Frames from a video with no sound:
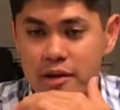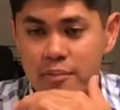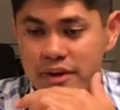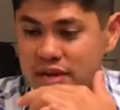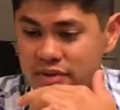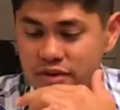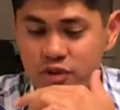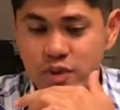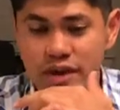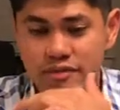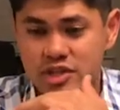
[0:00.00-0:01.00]
But even if you
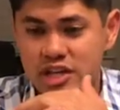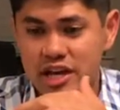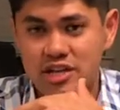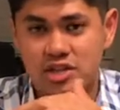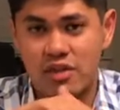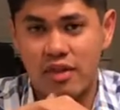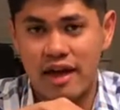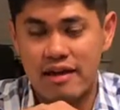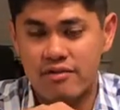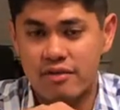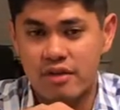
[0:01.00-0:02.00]
never change the
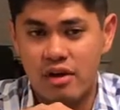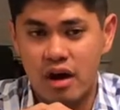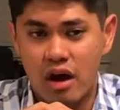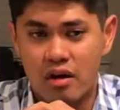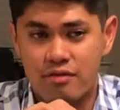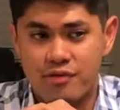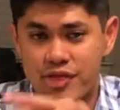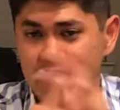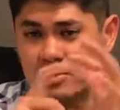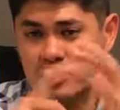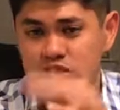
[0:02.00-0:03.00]
life of
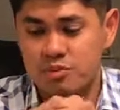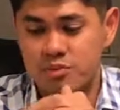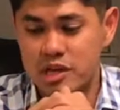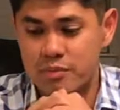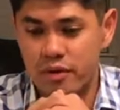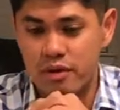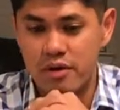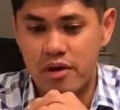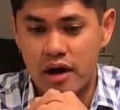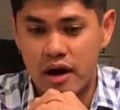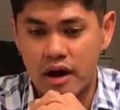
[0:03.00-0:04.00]
thousands of people,
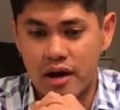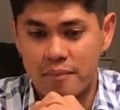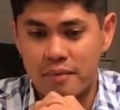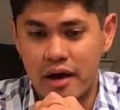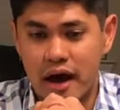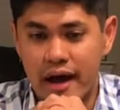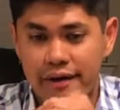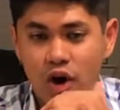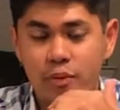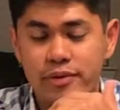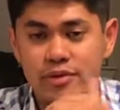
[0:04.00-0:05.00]
um, I
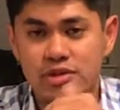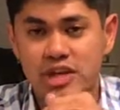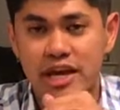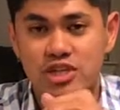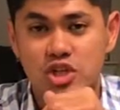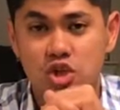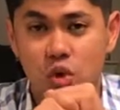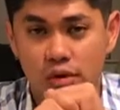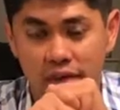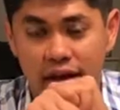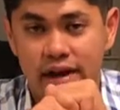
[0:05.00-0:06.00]
hope you change
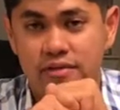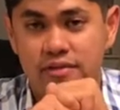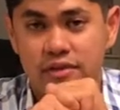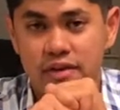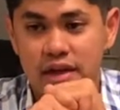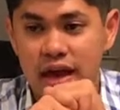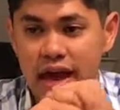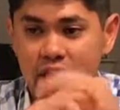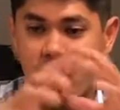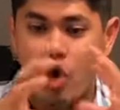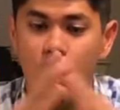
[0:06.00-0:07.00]
your life. And I
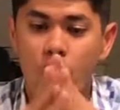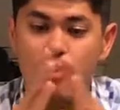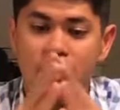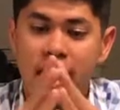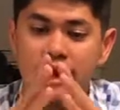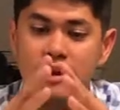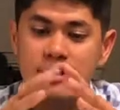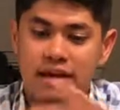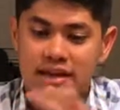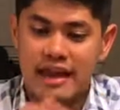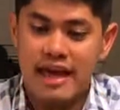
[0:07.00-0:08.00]
hope that
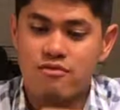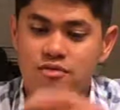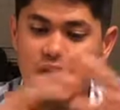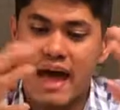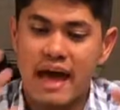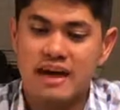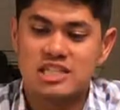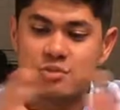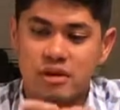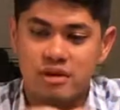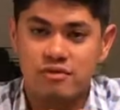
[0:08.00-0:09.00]
in every
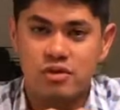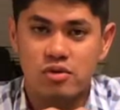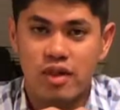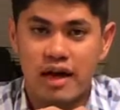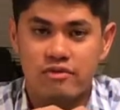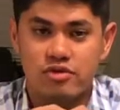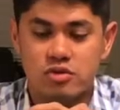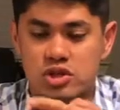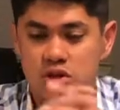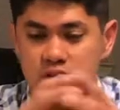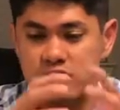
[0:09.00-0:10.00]
aspect of your life, you
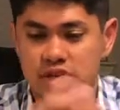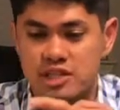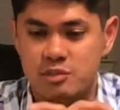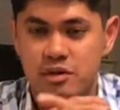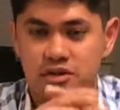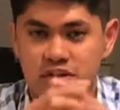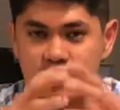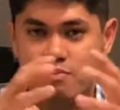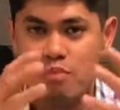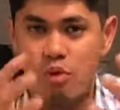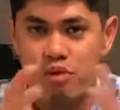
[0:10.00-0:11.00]
start to experience
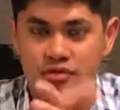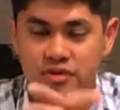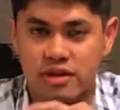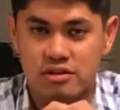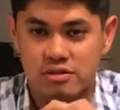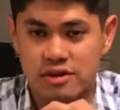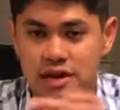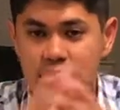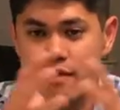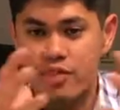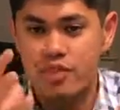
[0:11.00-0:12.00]
more victory
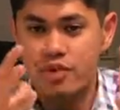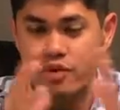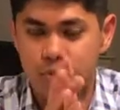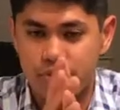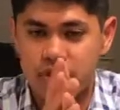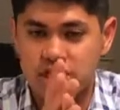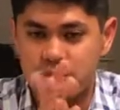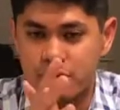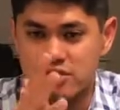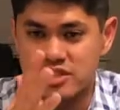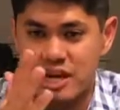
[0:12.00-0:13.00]
through the
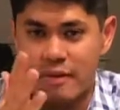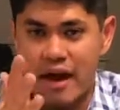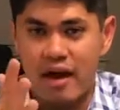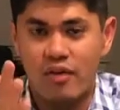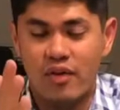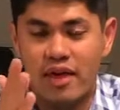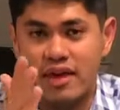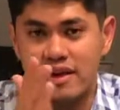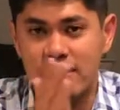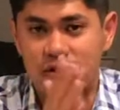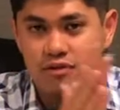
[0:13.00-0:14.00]
principles that I'm outlaying
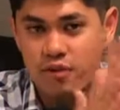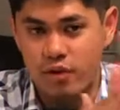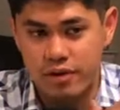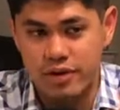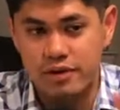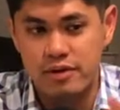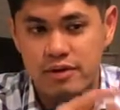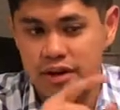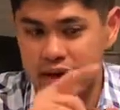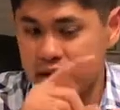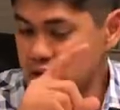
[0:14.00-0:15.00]
here for you.
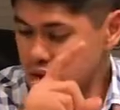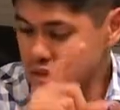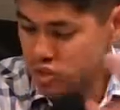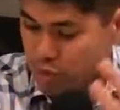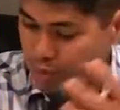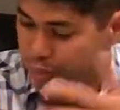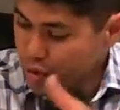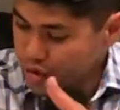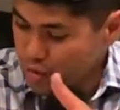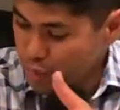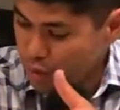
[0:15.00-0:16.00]
Okay. So putting
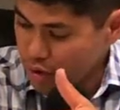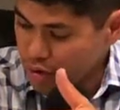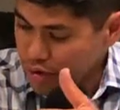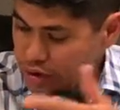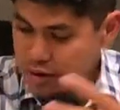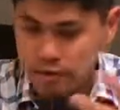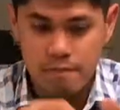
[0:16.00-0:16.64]
in the work.